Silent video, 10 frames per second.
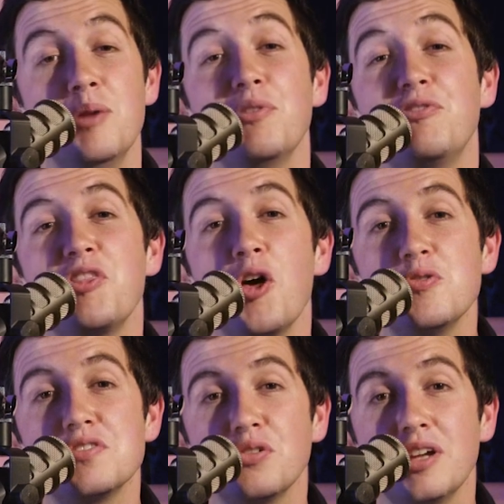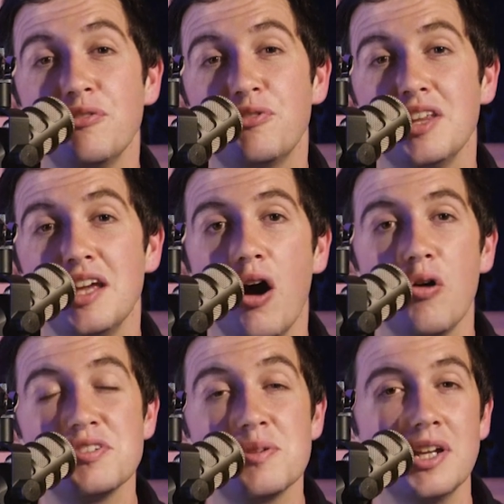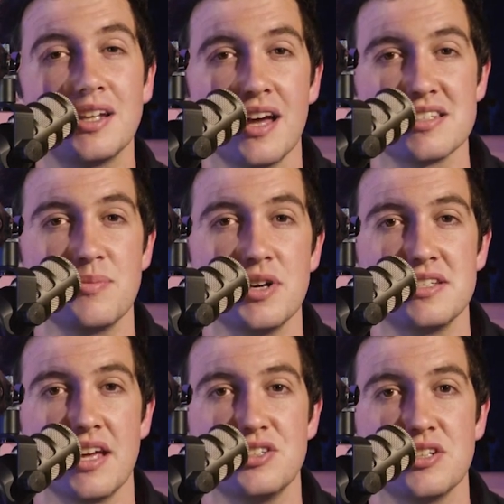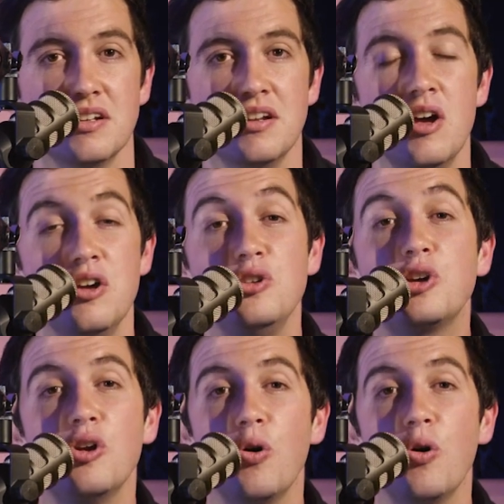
But for those looking for the ultimate customization, you can